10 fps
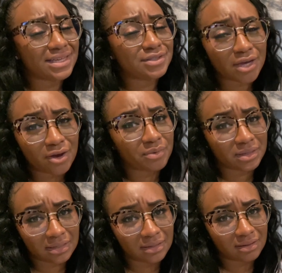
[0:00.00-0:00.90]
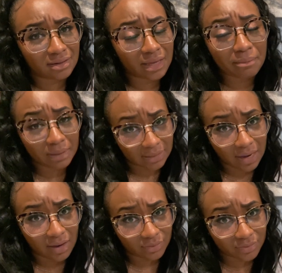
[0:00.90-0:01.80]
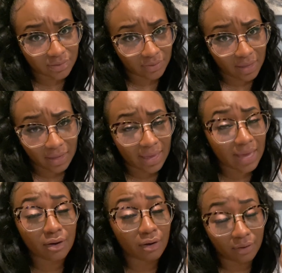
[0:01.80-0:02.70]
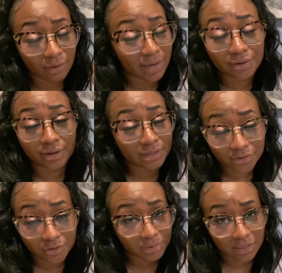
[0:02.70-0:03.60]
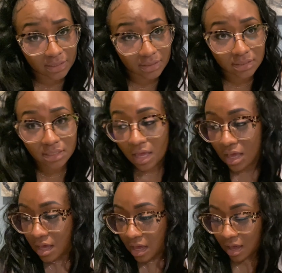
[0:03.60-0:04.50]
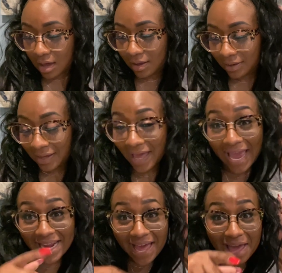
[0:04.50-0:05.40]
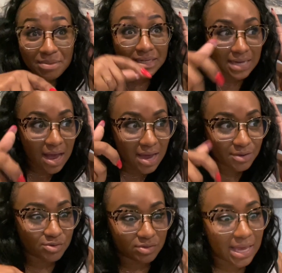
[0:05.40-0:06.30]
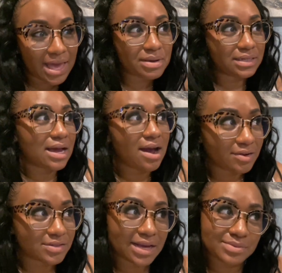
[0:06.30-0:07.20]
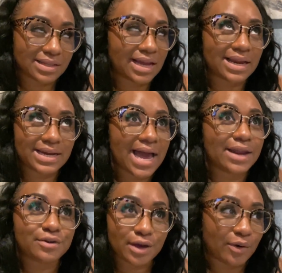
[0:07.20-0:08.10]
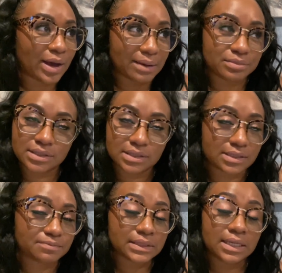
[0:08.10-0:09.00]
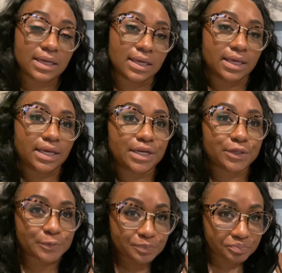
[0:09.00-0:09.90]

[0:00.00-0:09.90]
don't eat McDonald's, okay, at all, under any circumstances. And I had McDonald's. I was like, now I know I'm just, anywho.